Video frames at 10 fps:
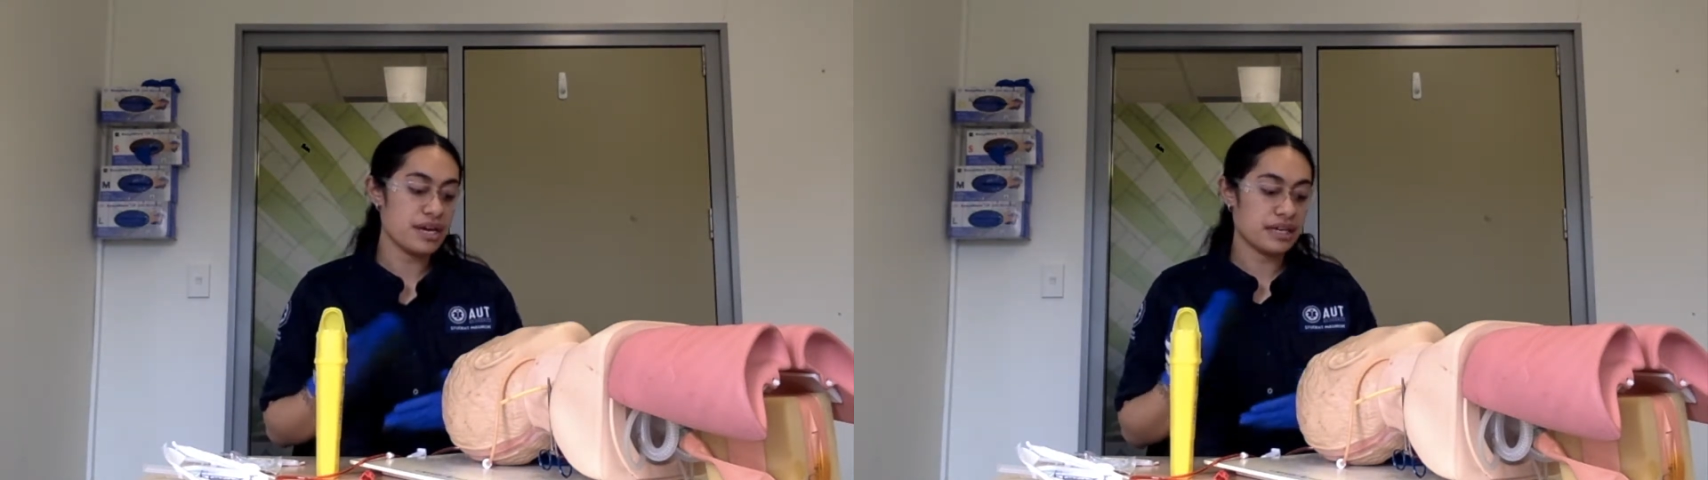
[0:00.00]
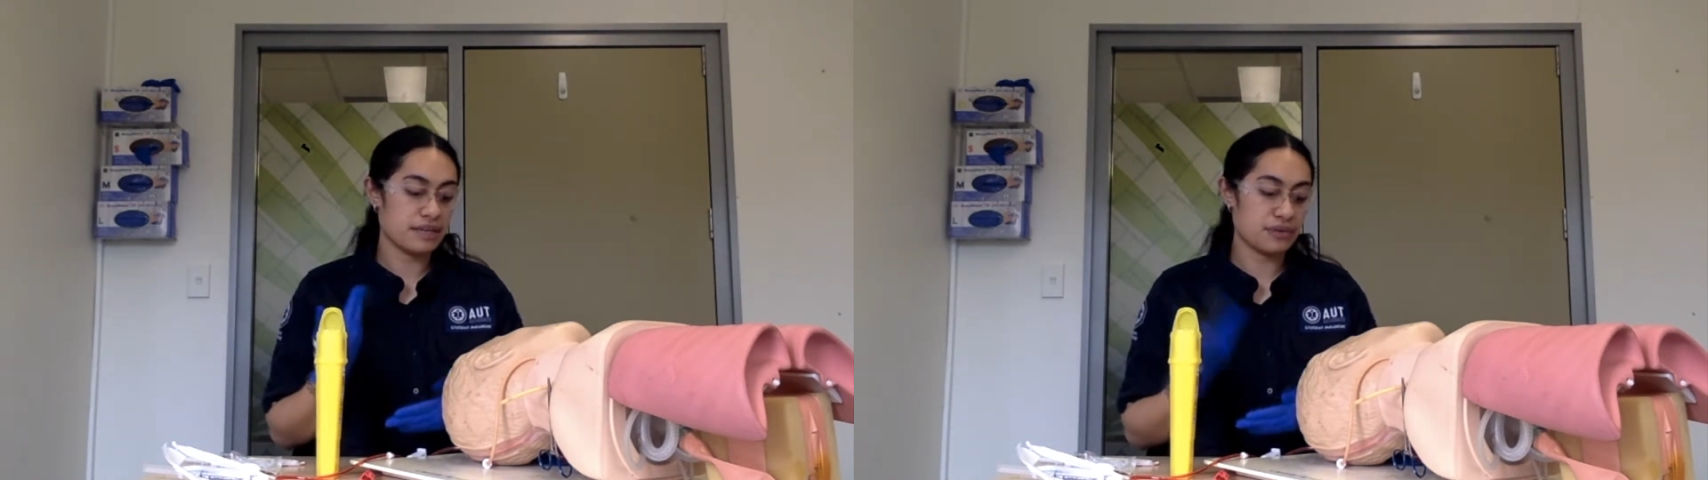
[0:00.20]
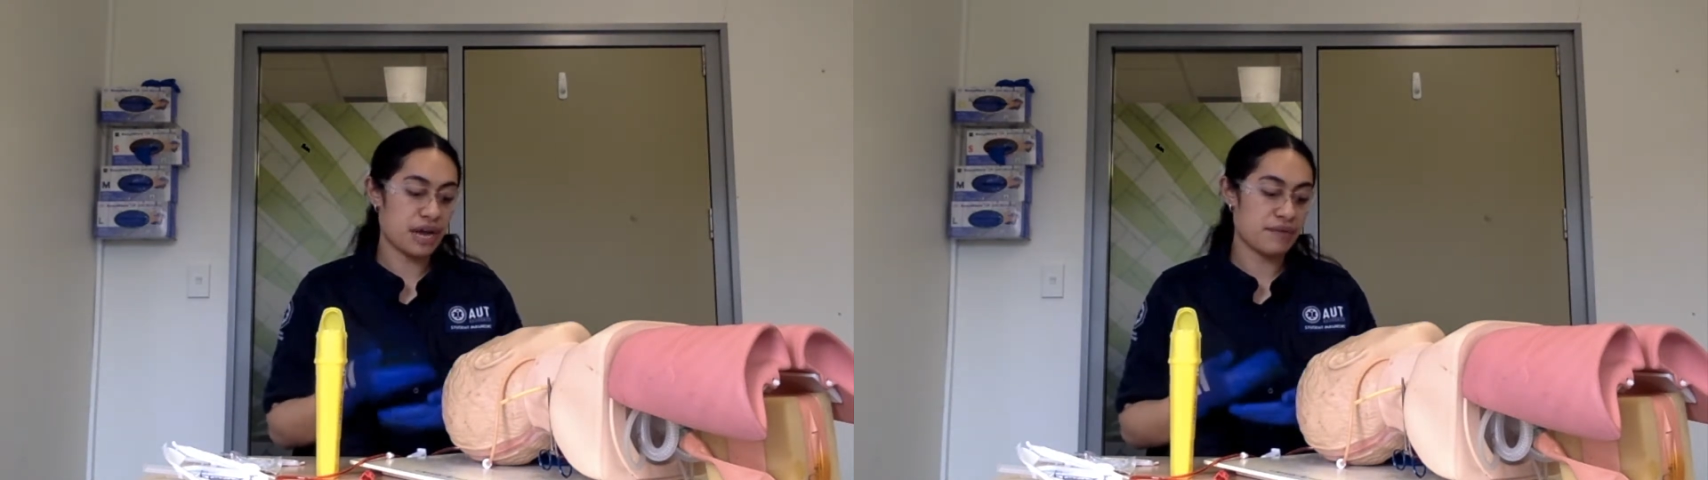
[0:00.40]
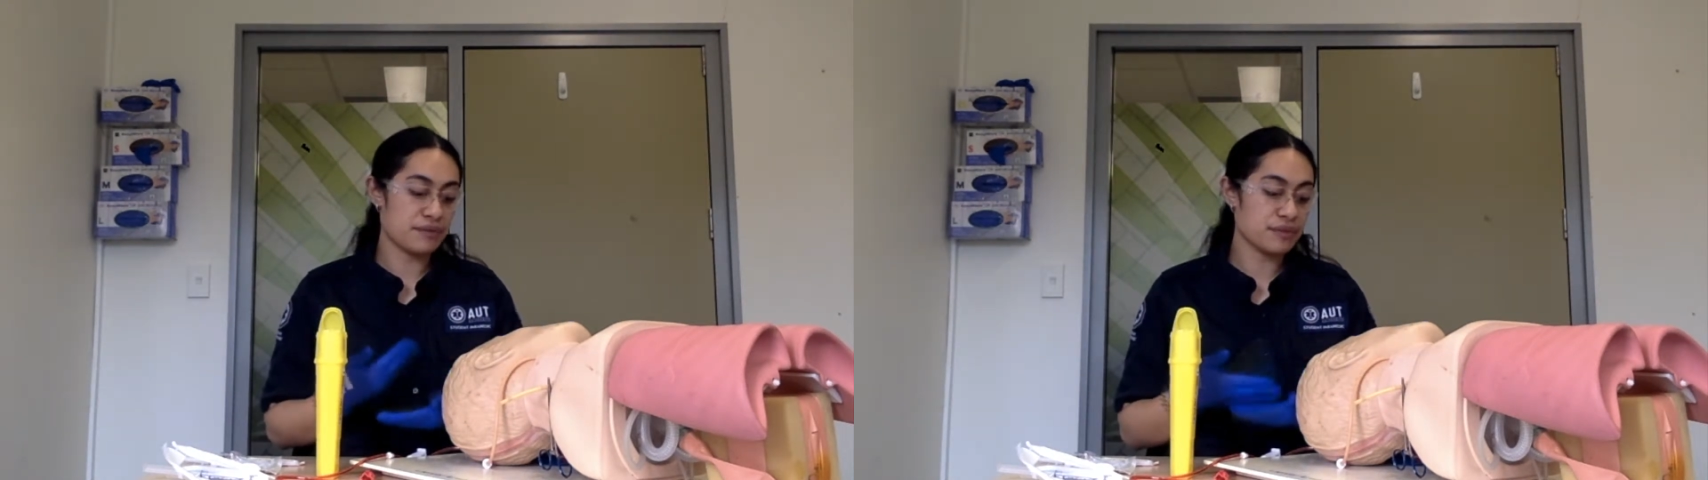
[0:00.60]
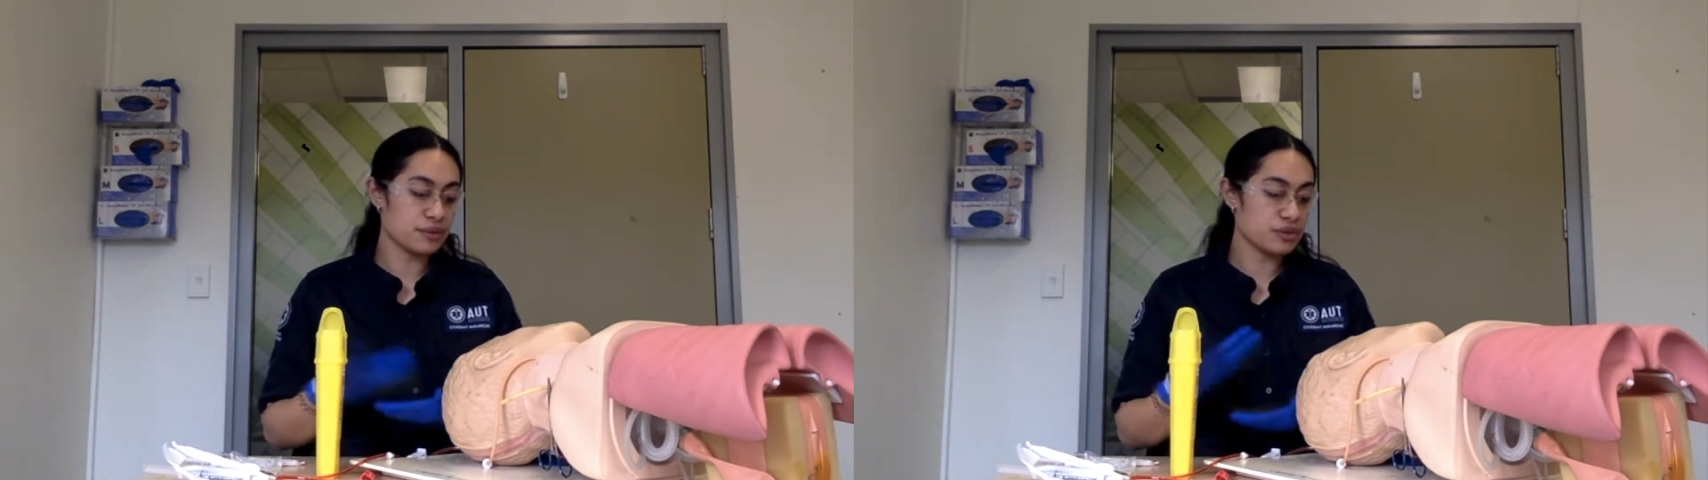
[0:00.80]
give you IV
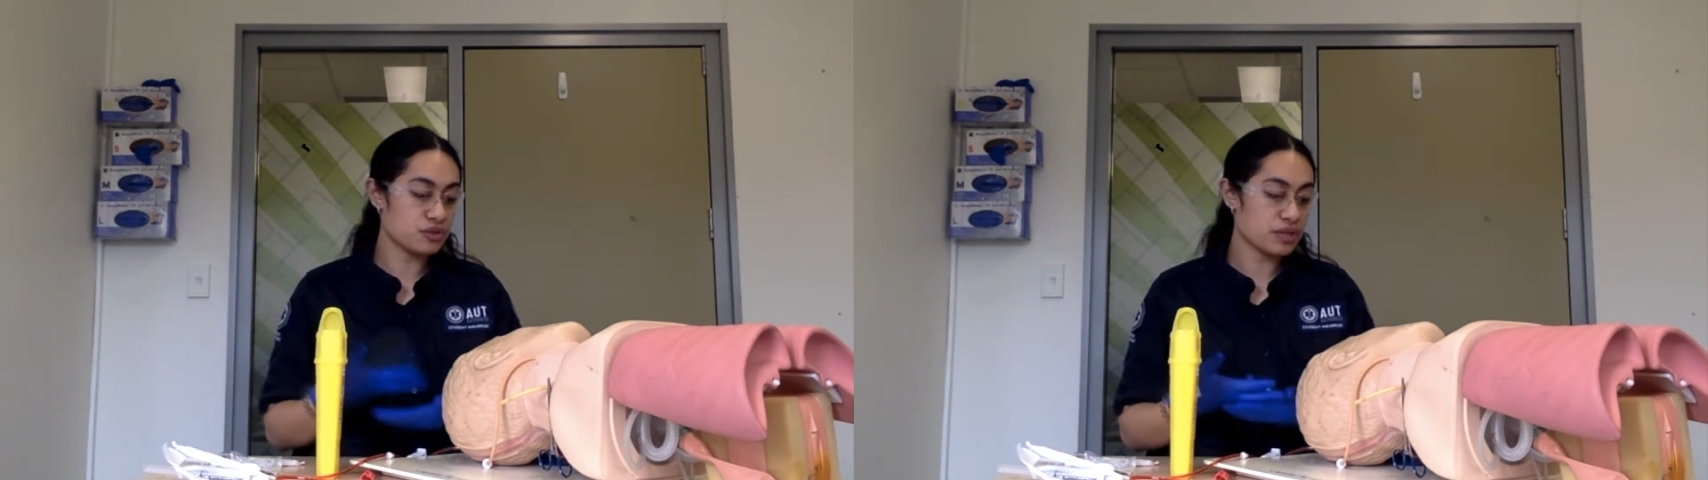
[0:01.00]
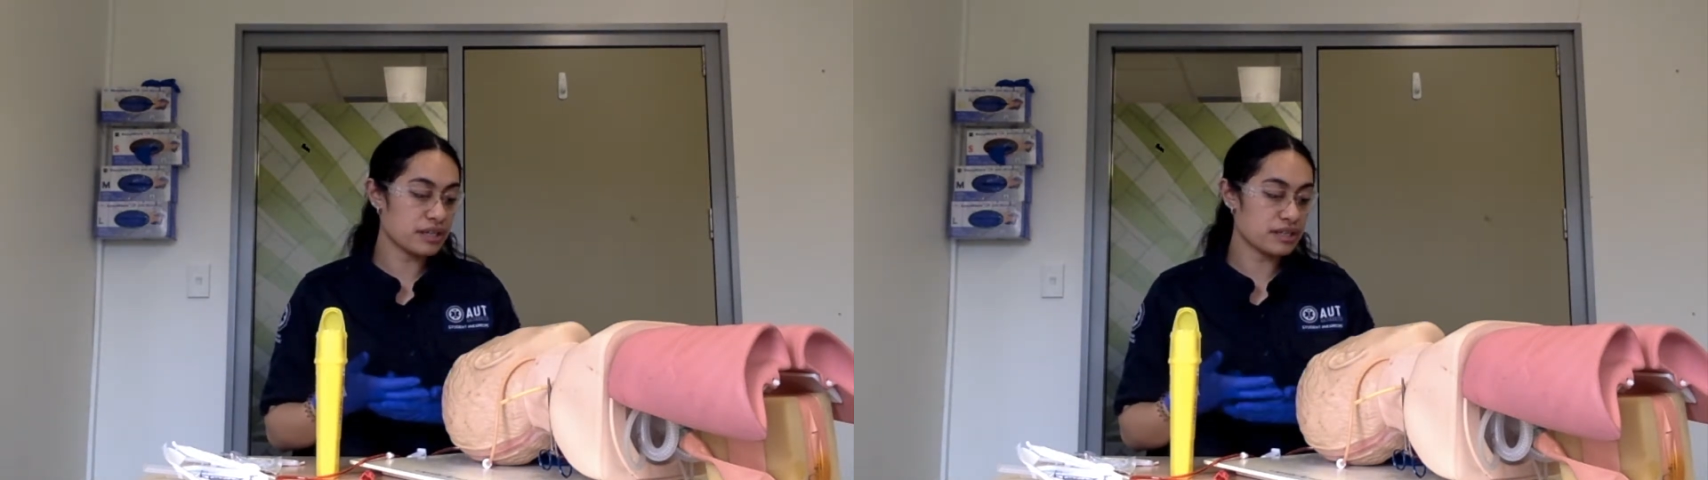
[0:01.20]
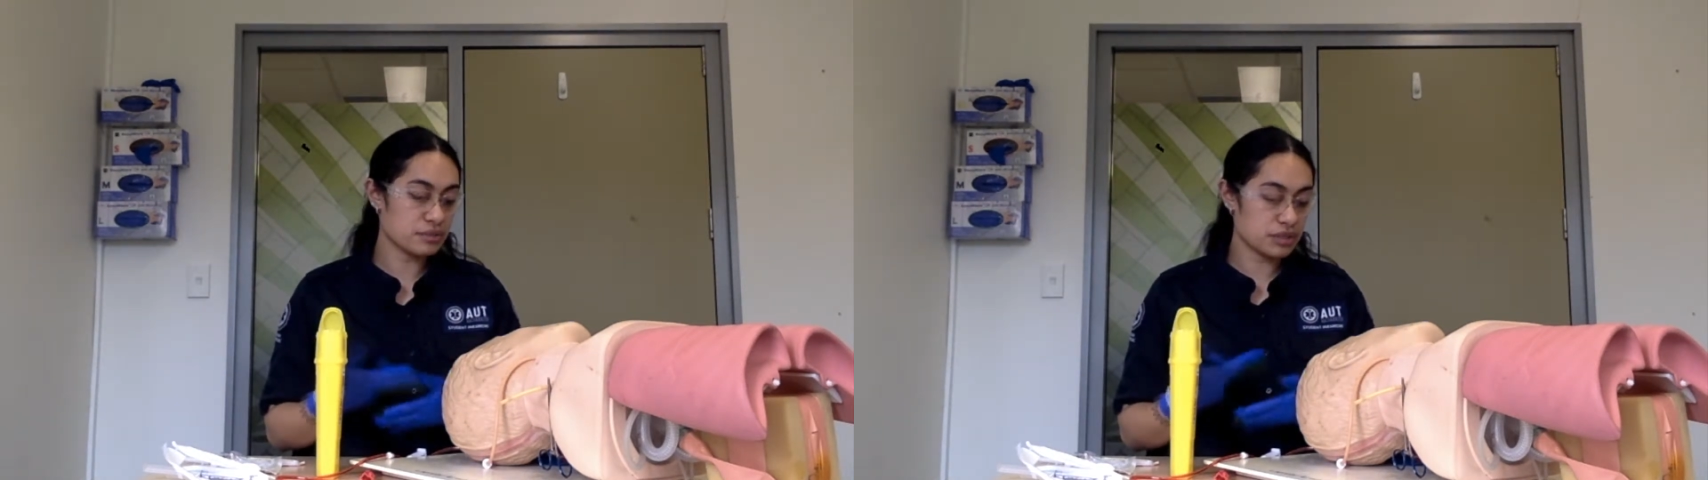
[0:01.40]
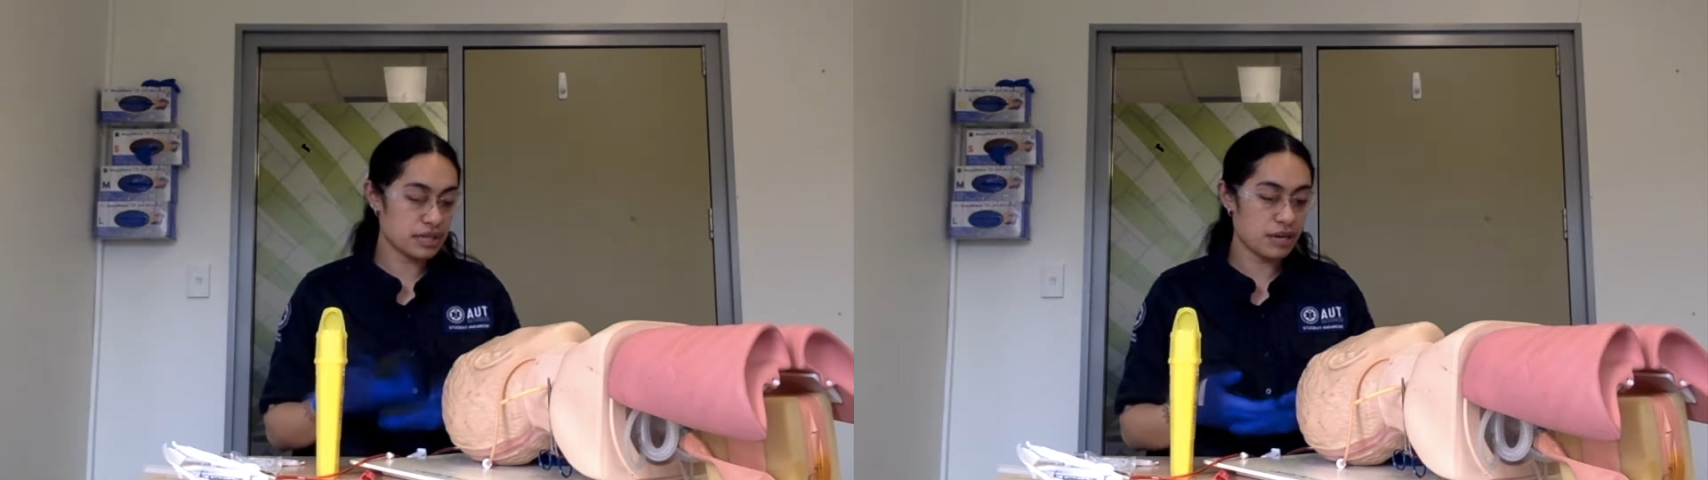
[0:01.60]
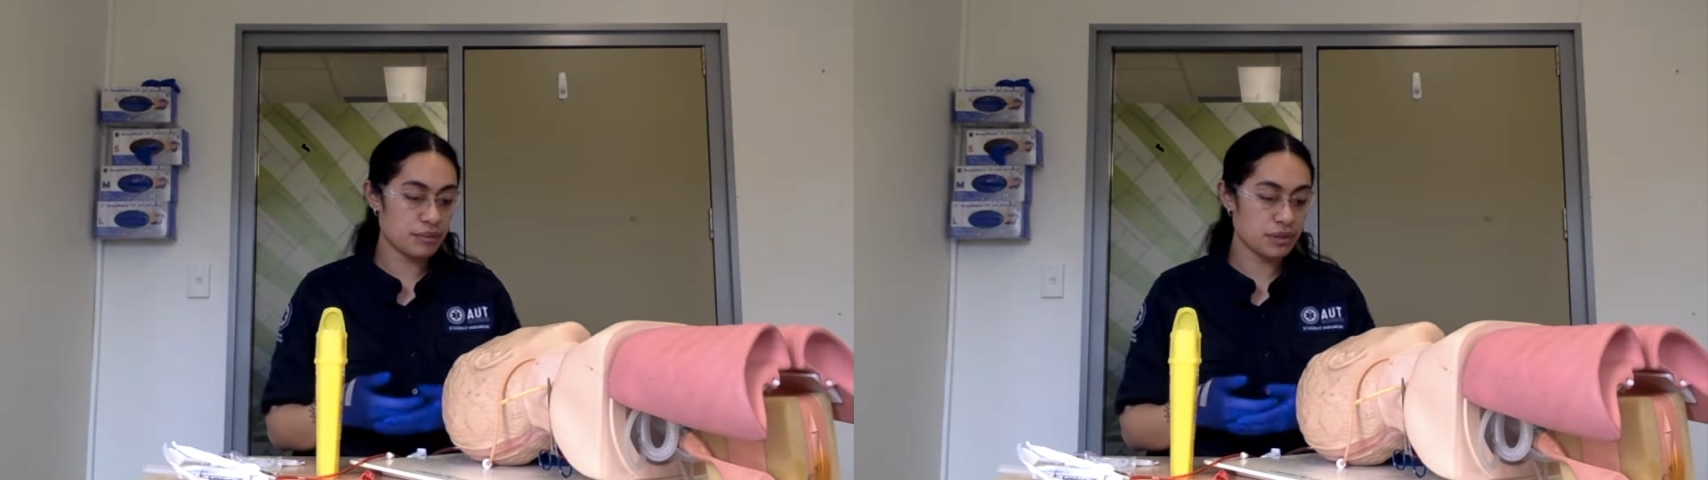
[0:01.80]
fluid and drugs, which can
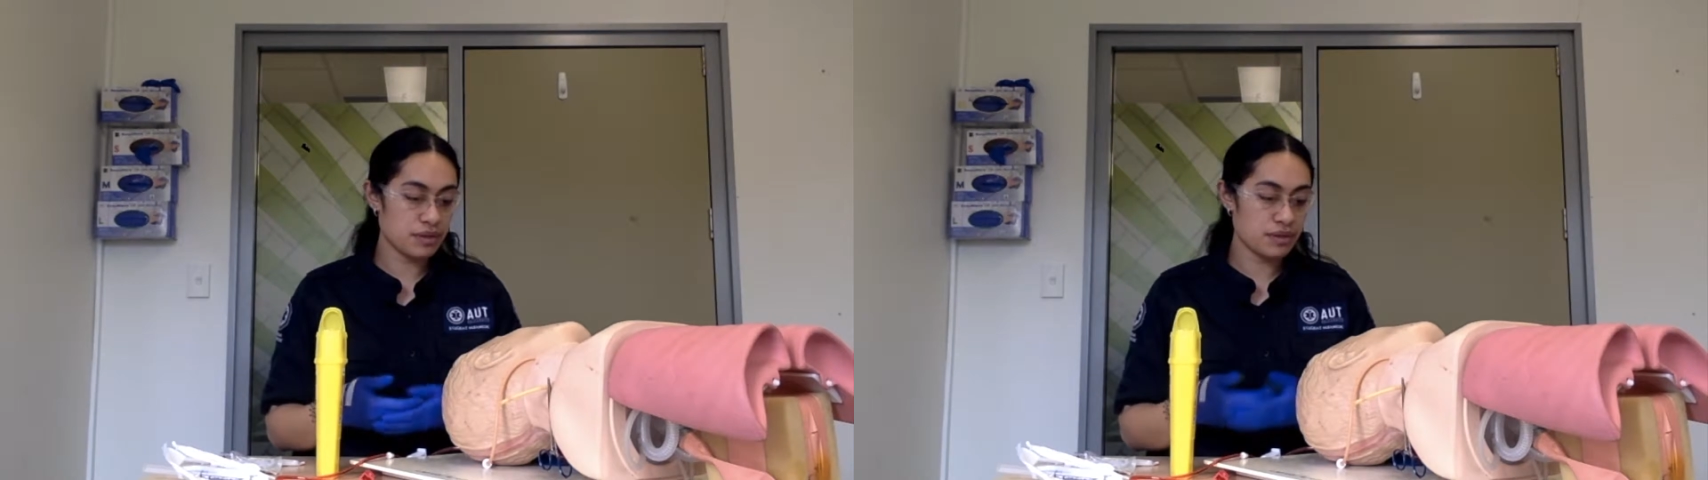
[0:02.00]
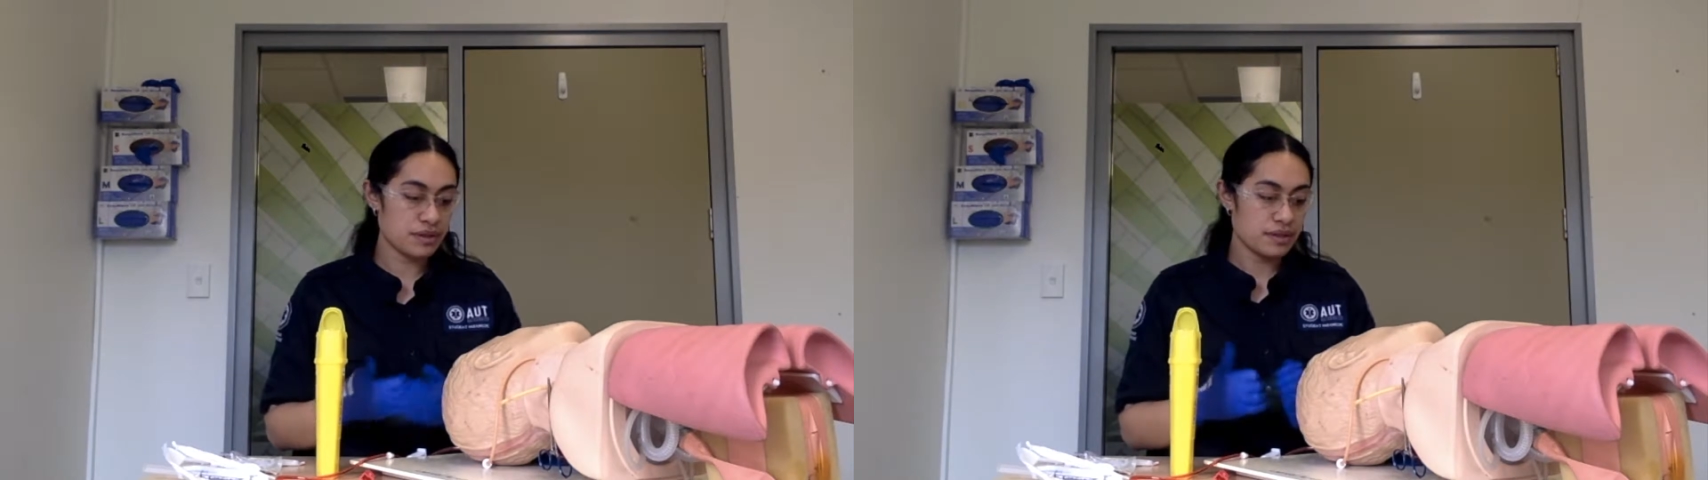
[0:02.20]
help you."